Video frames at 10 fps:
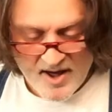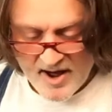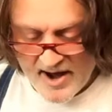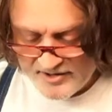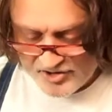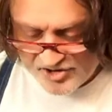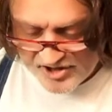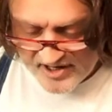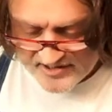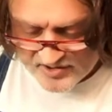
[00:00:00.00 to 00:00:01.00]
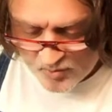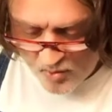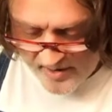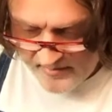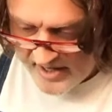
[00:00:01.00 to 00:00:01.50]
I just want
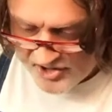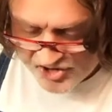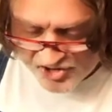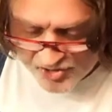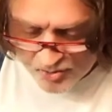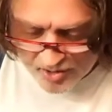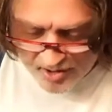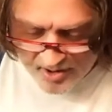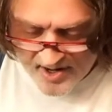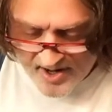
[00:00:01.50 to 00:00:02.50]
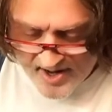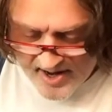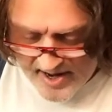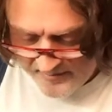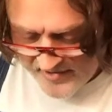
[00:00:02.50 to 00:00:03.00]
to make sure
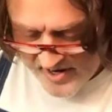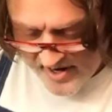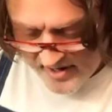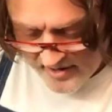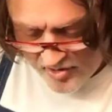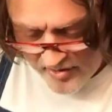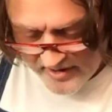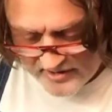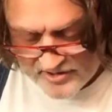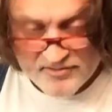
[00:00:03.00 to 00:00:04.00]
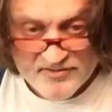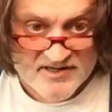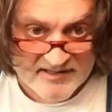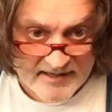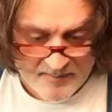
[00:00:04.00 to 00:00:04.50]
I'm not going to
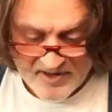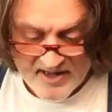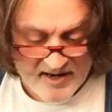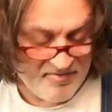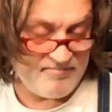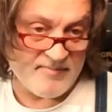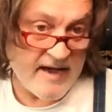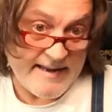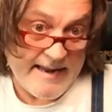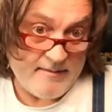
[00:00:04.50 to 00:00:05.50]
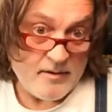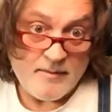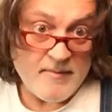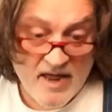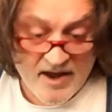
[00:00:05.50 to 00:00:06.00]
slip. Again,
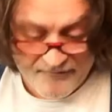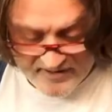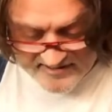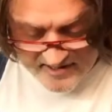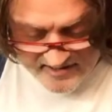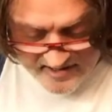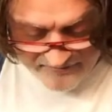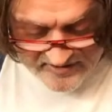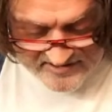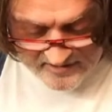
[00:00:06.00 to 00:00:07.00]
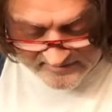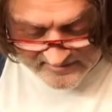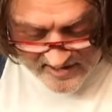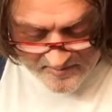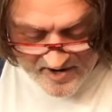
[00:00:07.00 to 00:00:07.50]
every time every single
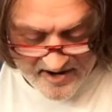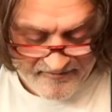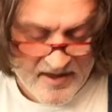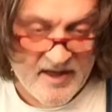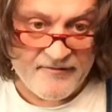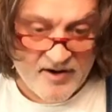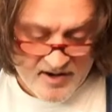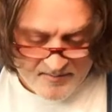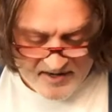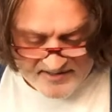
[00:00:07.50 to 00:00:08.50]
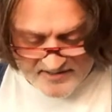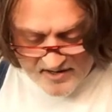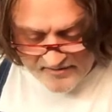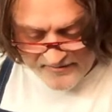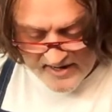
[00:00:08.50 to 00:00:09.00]
time I've ever cut
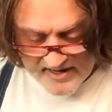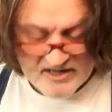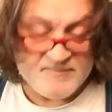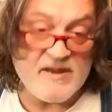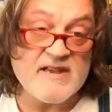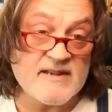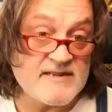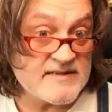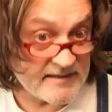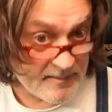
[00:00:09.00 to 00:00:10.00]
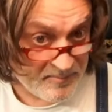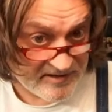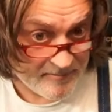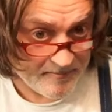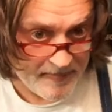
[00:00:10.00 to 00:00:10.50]
myself, it's because I slipped.
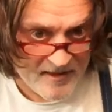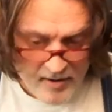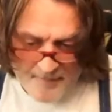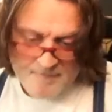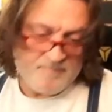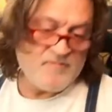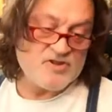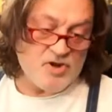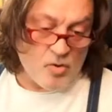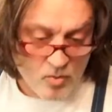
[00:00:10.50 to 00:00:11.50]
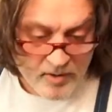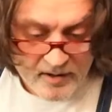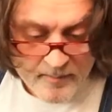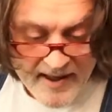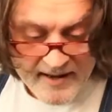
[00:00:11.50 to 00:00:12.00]
Okay, so we're gonna go
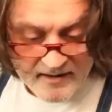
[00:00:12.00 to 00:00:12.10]
back into